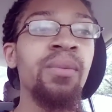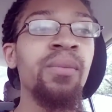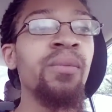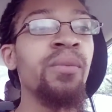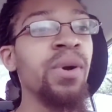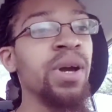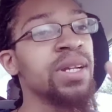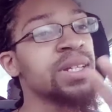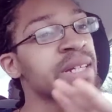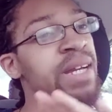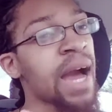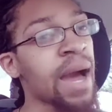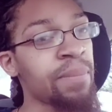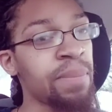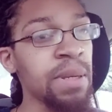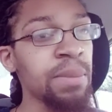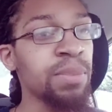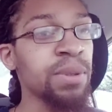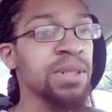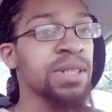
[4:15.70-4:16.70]
which got
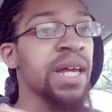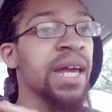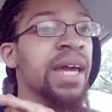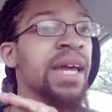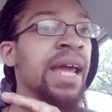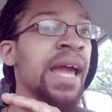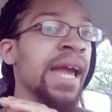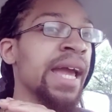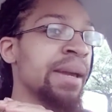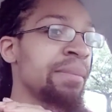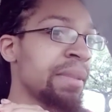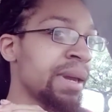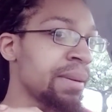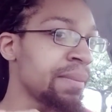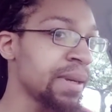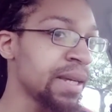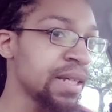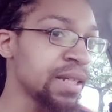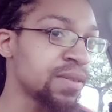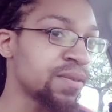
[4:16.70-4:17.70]
people saying, hey,
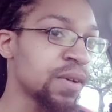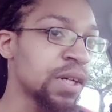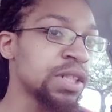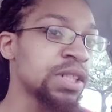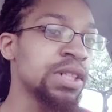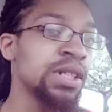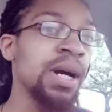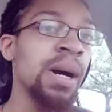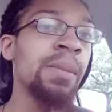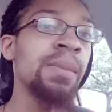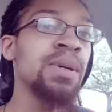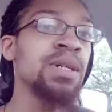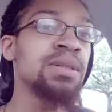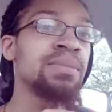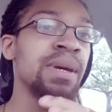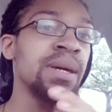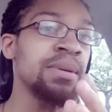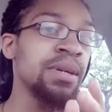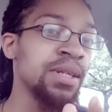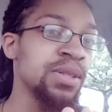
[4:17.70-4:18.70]
maybe he's fudging numbers,
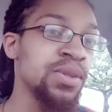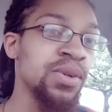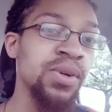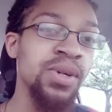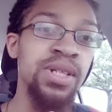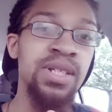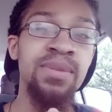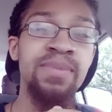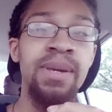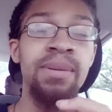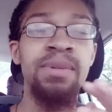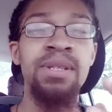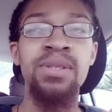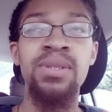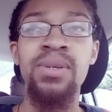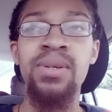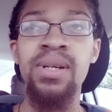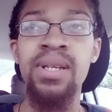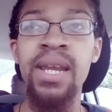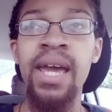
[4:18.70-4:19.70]
maybe he's doing this, maybe he's
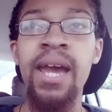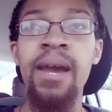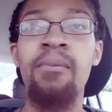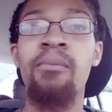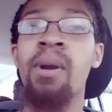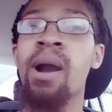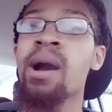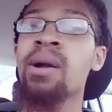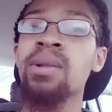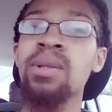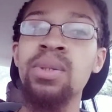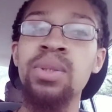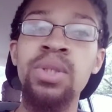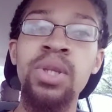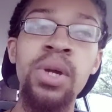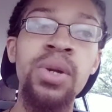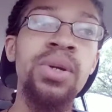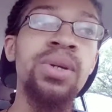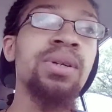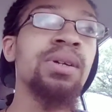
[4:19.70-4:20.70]
doing that. While Lil
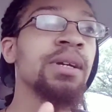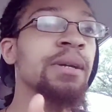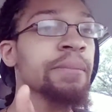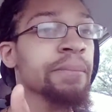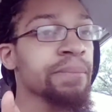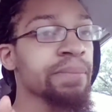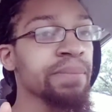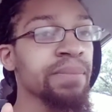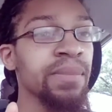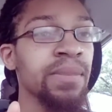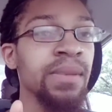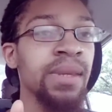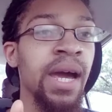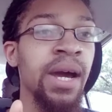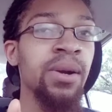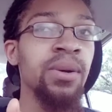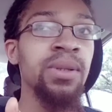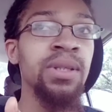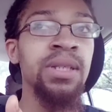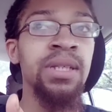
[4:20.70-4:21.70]
Durk,
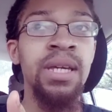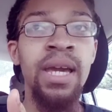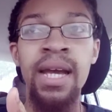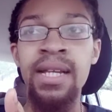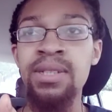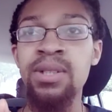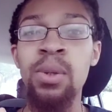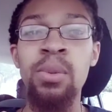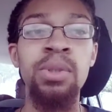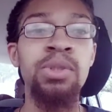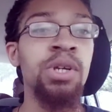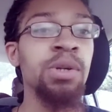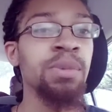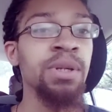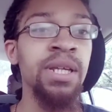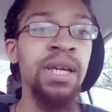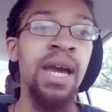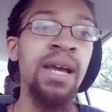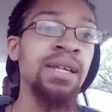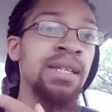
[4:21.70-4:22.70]
not only he has a song with Drake,
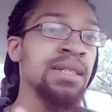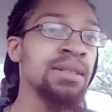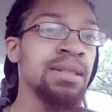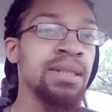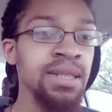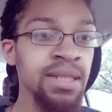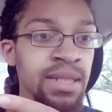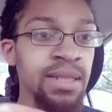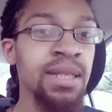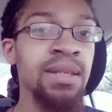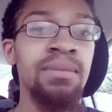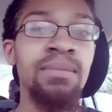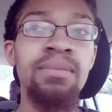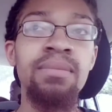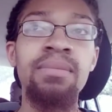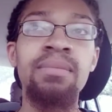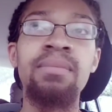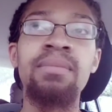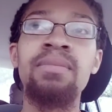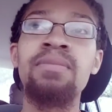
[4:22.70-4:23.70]
but he's
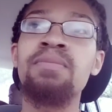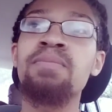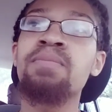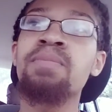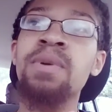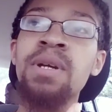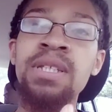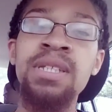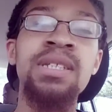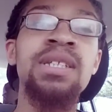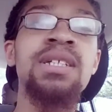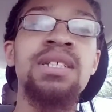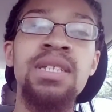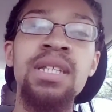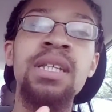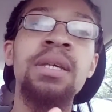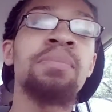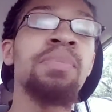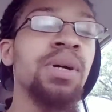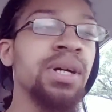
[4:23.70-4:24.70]

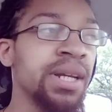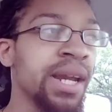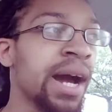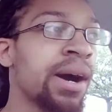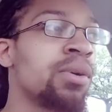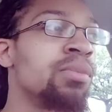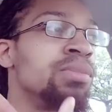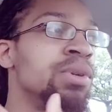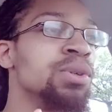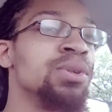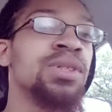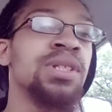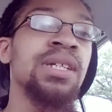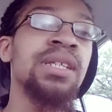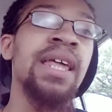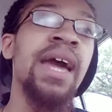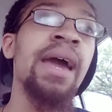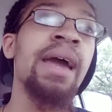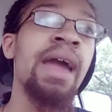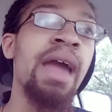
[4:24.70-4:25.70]
consistently putting out
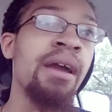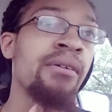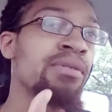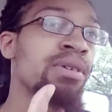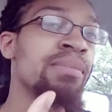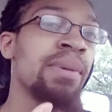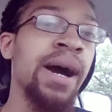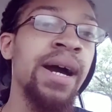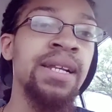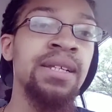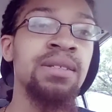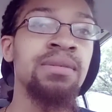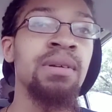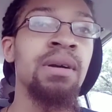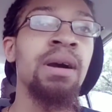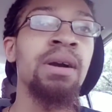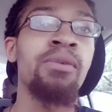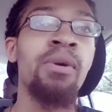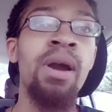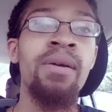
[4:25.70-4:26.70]
music that everybody's
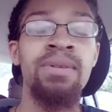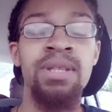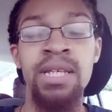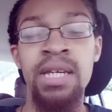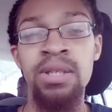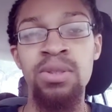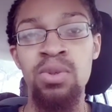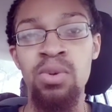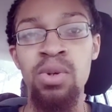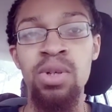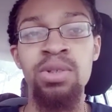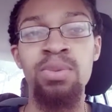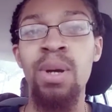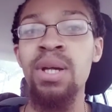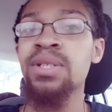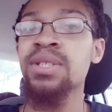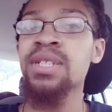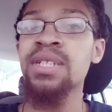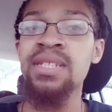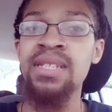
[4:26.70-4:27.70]
gravitating towards,
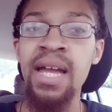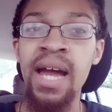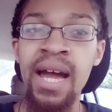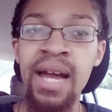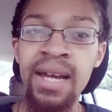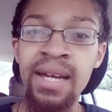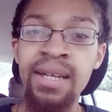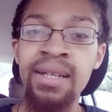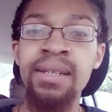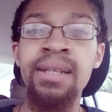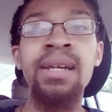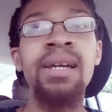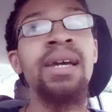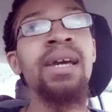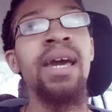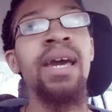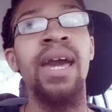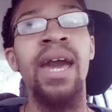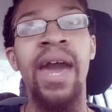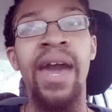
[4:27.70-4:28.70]
while 6ix9ine
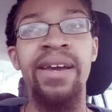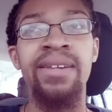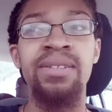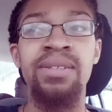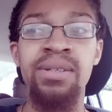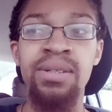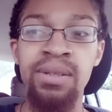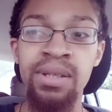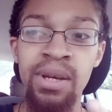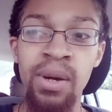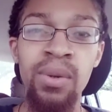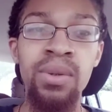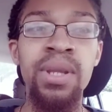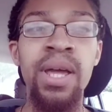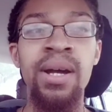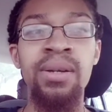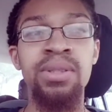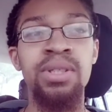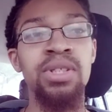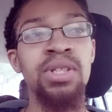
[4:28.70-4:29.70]
has to go
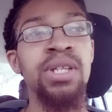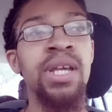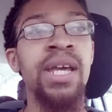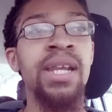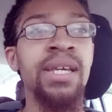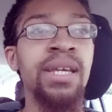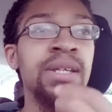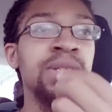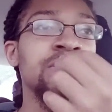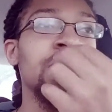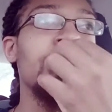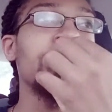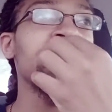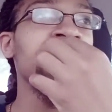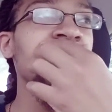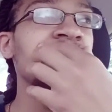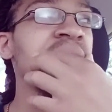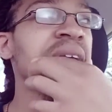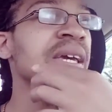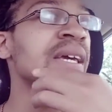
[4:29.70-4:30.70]
down to shenanigans. So I'm
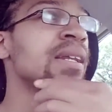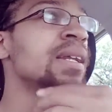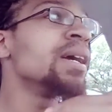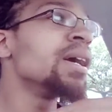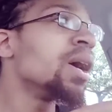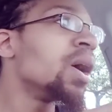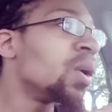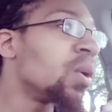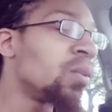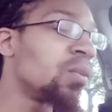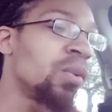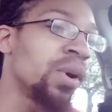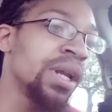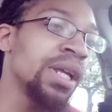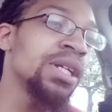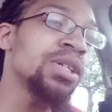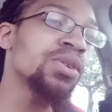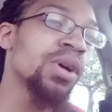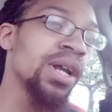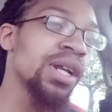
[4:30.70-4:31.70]
thinking what
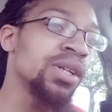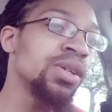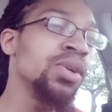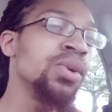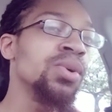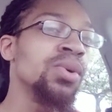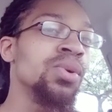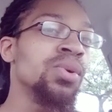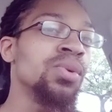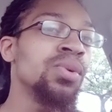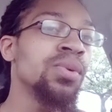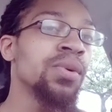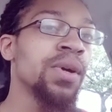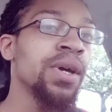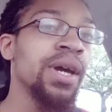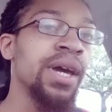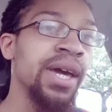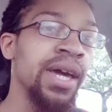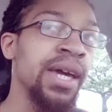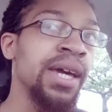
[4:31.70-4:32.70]
he's trying to do
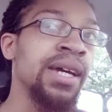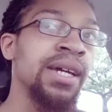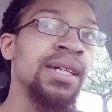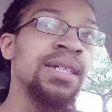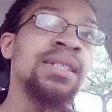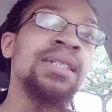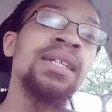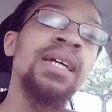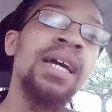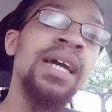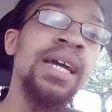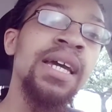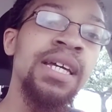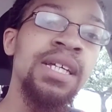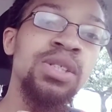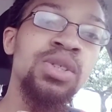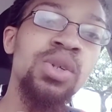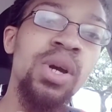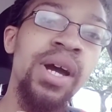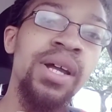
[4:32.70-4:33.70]
is
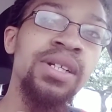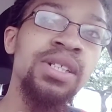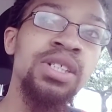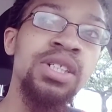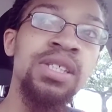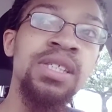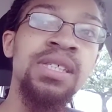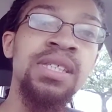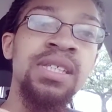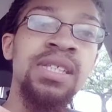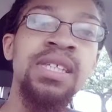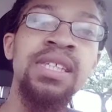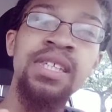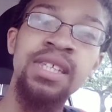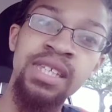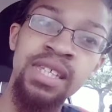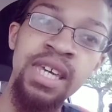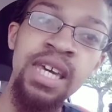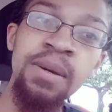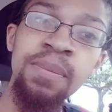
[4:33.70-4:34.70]
he's trying to just
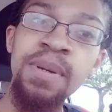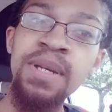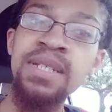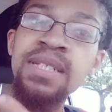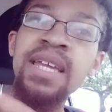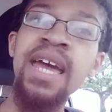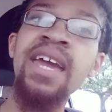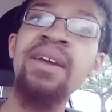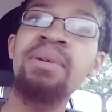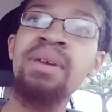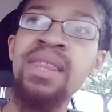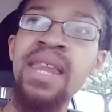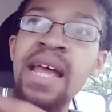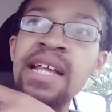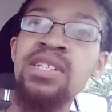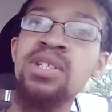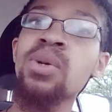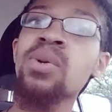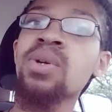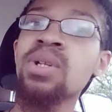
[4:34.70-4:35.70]
keep his name in
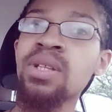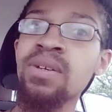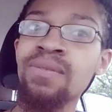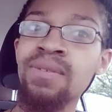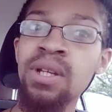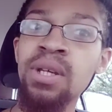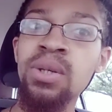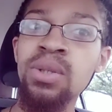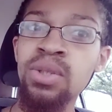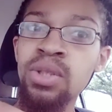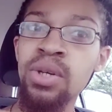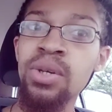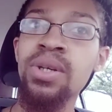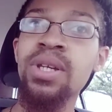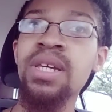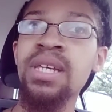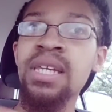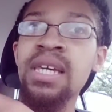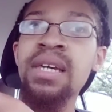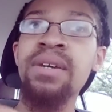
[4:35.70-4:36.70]
that circle of Lil Durk
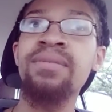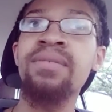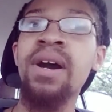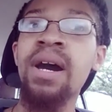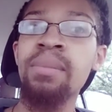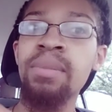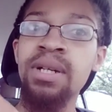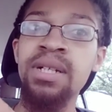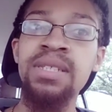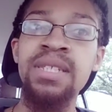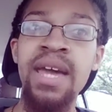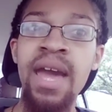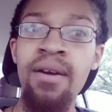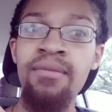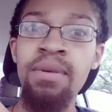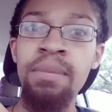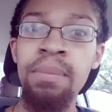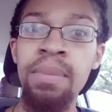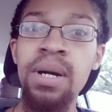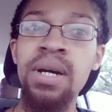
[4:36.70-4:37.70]
and King Von because they
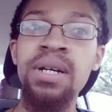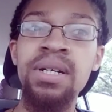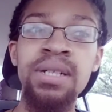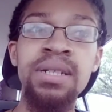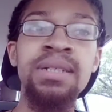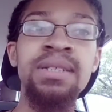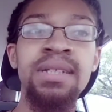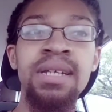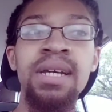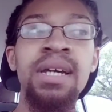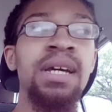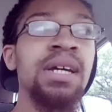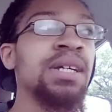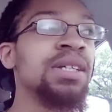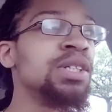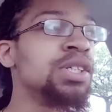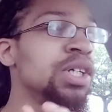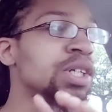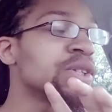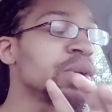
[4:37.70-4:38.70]
have a buzz,
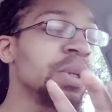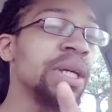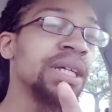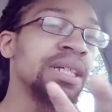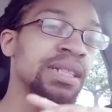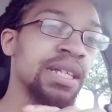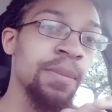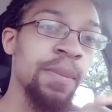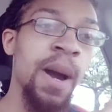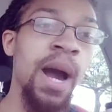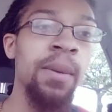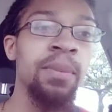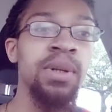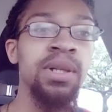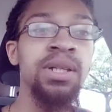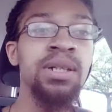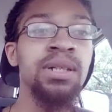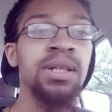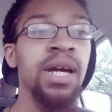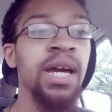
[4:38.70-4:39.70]
just so he can stay
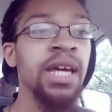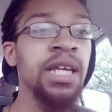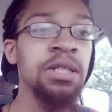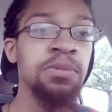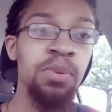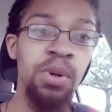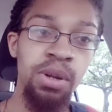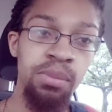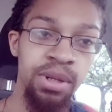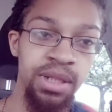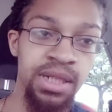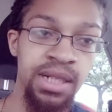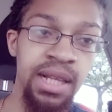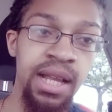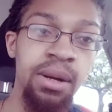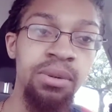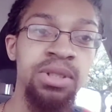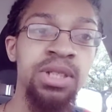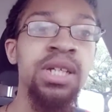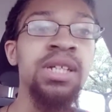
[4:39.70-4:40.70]
popular. He's pretty much
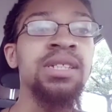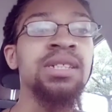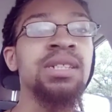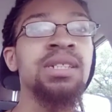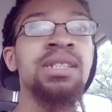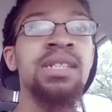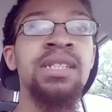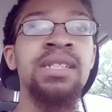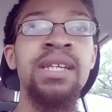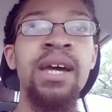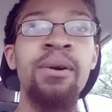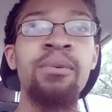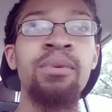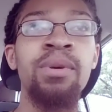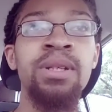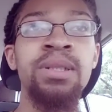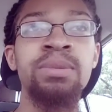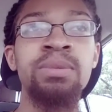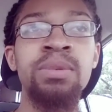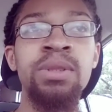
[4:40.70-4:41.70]
clout chasing. Is
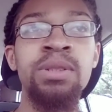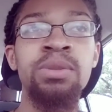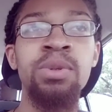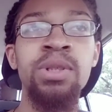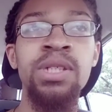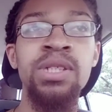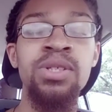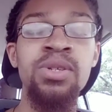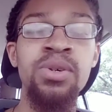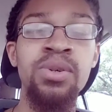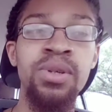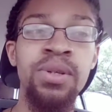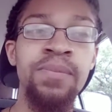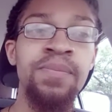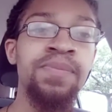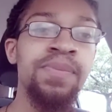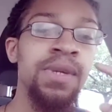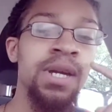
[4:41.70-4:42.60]
what he's doing.